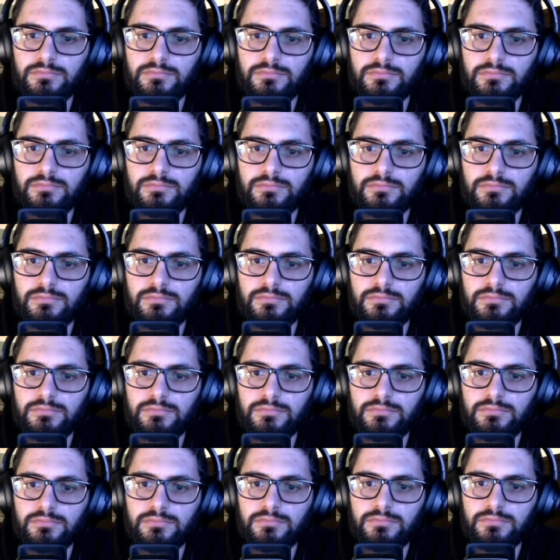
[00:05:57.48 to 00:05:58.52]

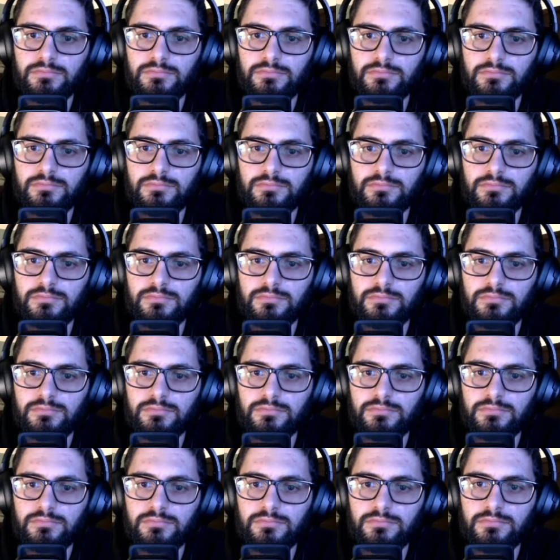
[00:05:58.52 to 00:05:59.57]

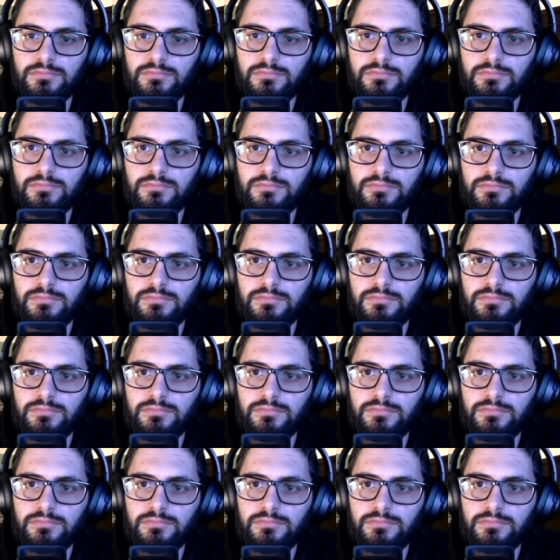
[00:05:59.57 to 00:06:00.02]
(not speaking)